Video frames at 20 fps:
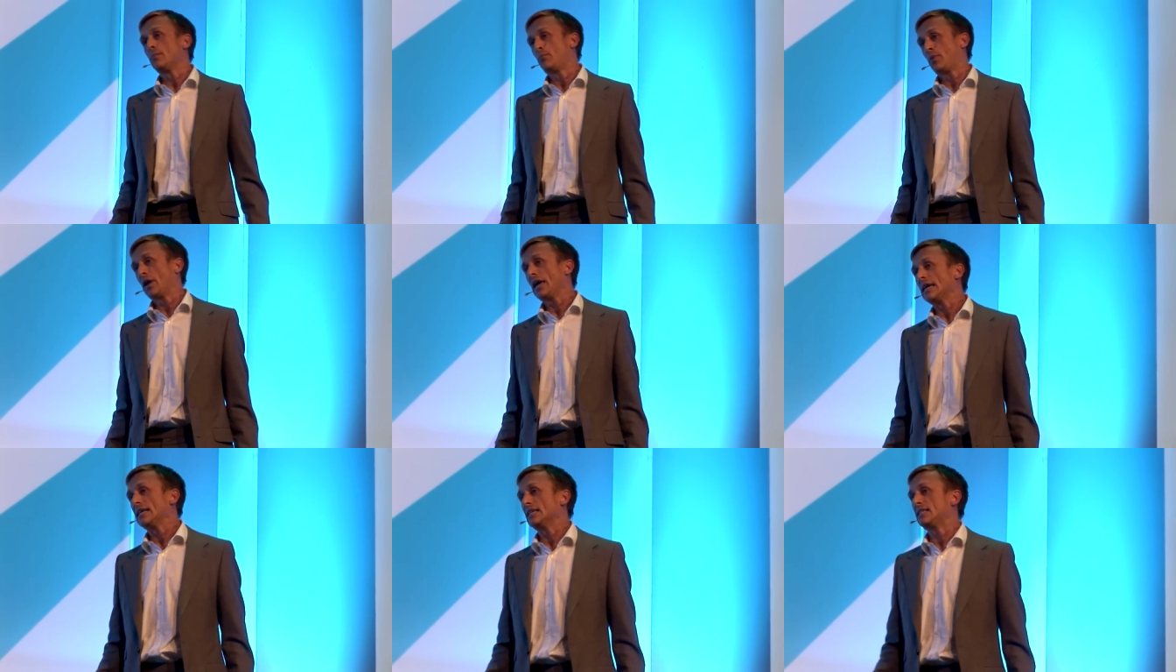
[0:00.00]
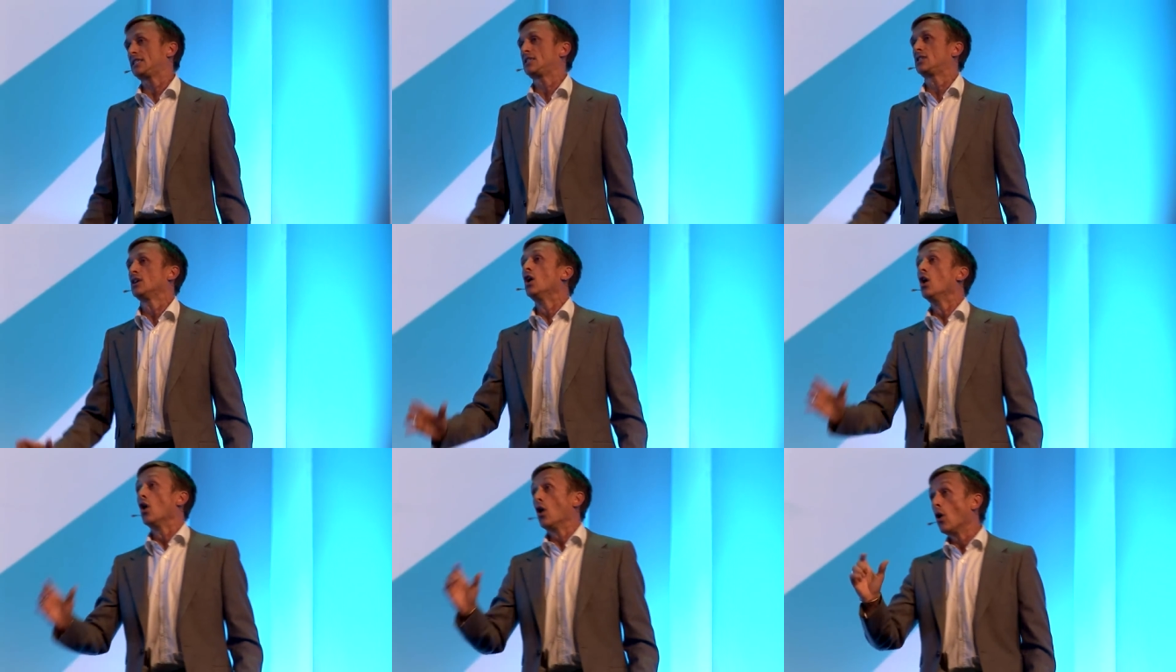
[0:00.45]
in
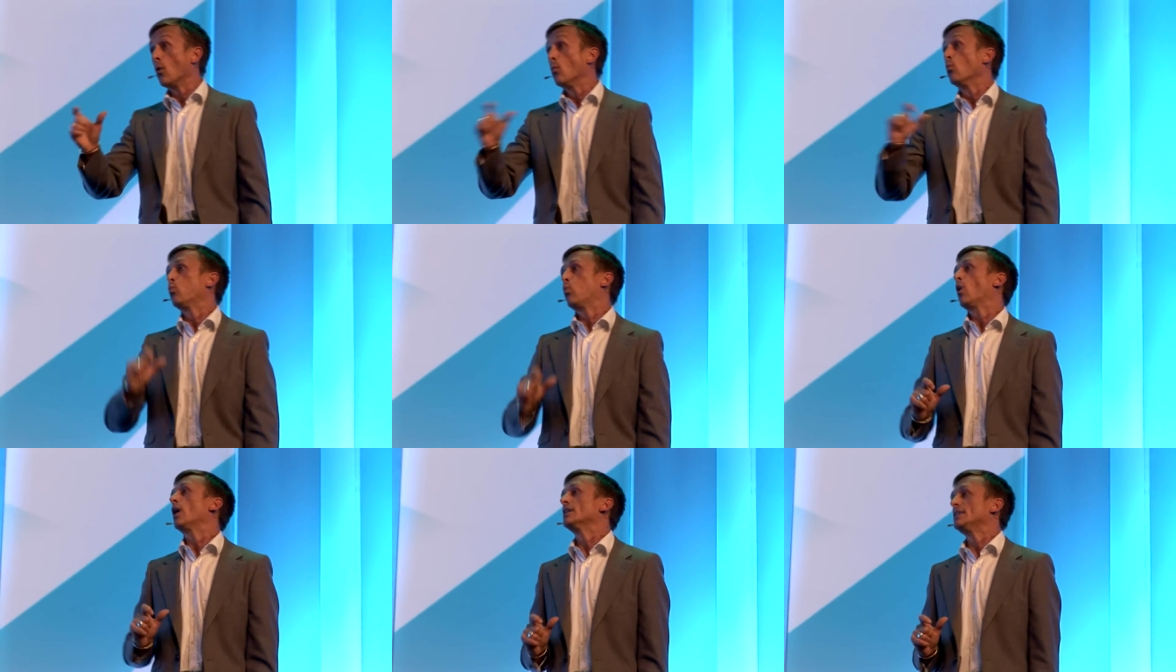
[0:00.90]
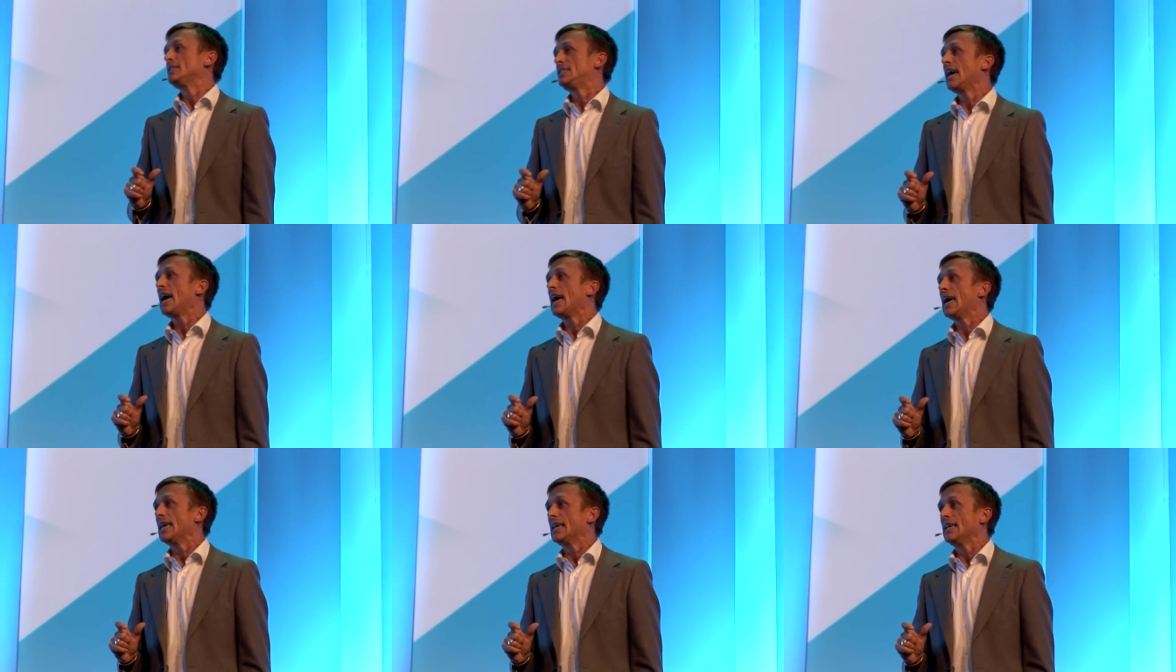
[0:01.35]
peace on one
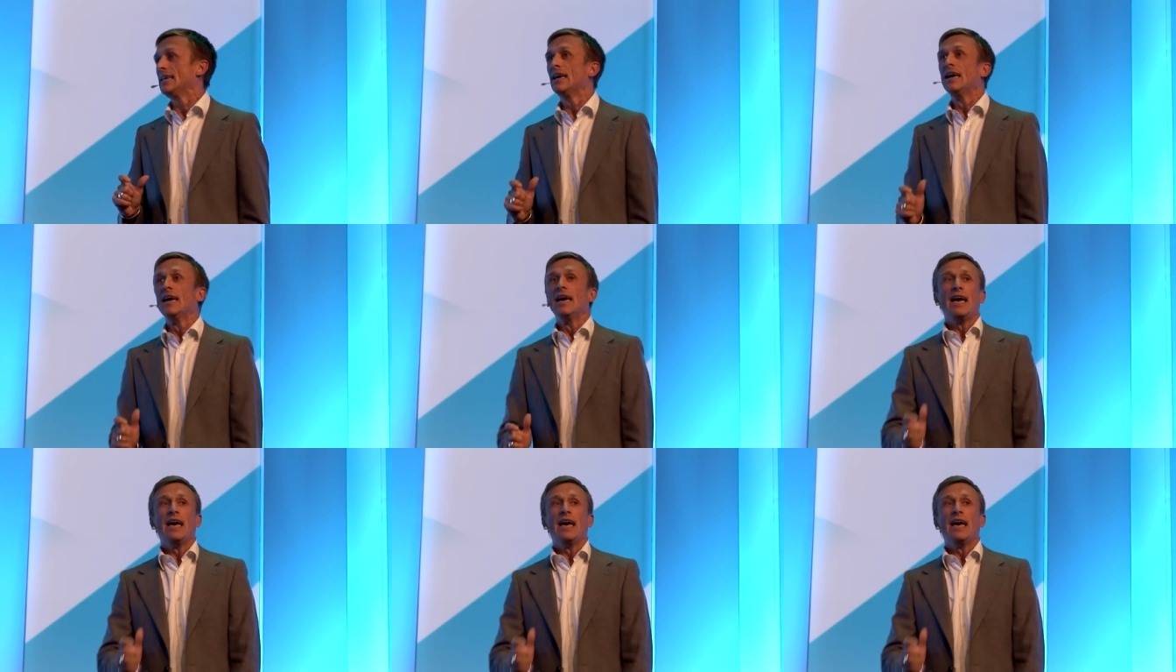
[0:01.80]
day,